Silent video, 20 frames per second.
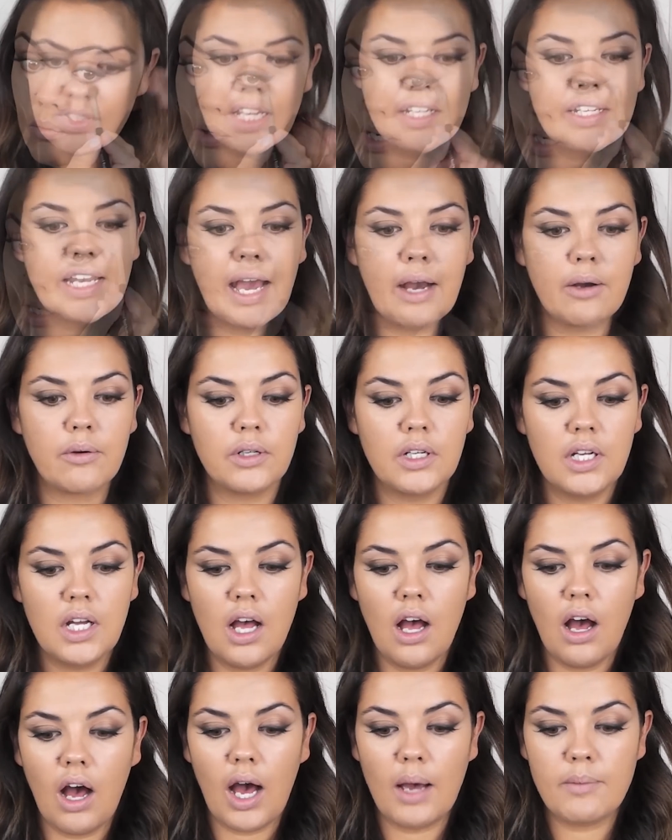Now,
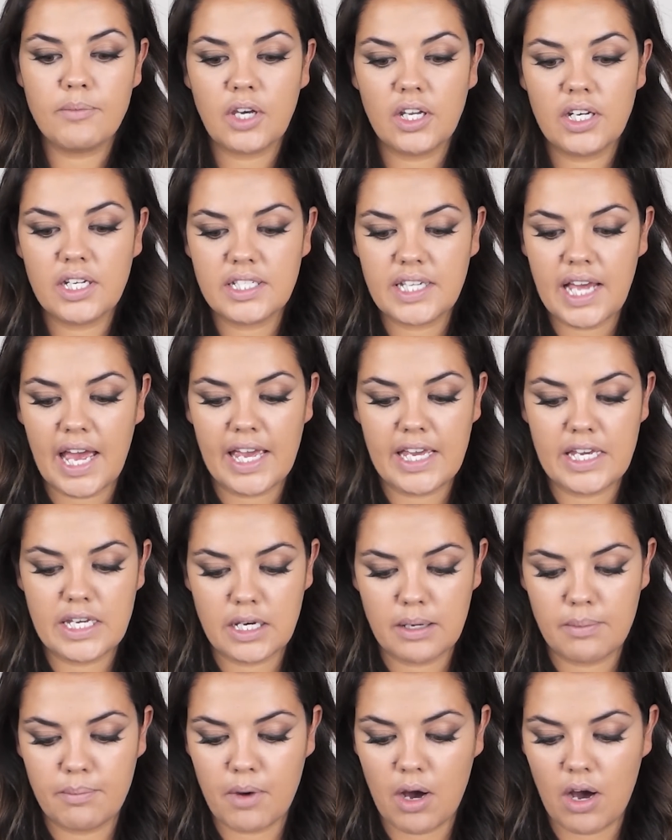I'm going to
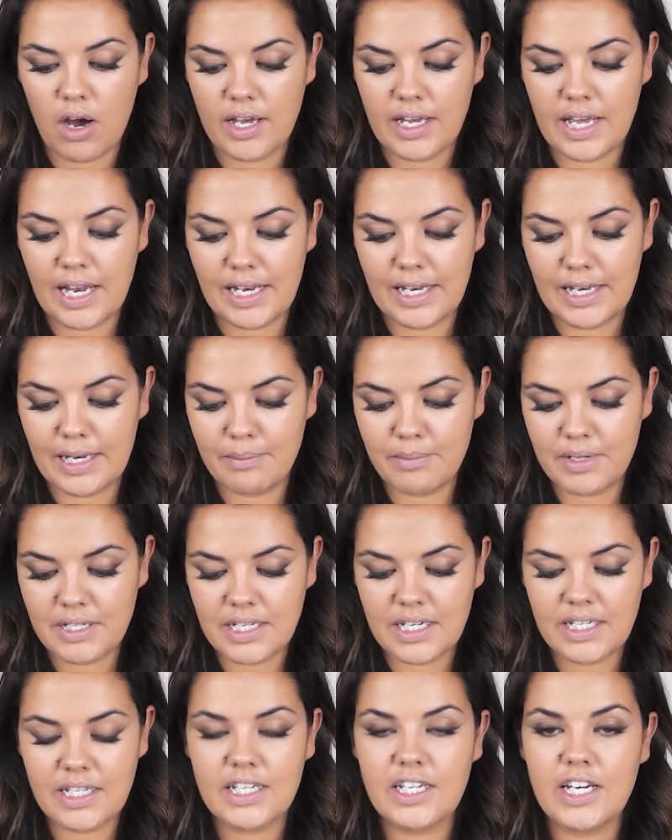take my
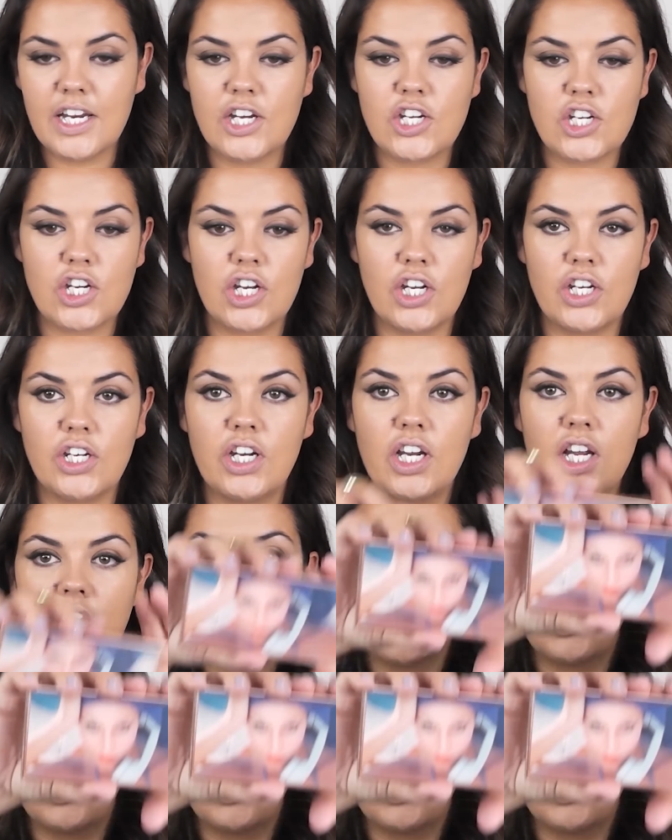limited edition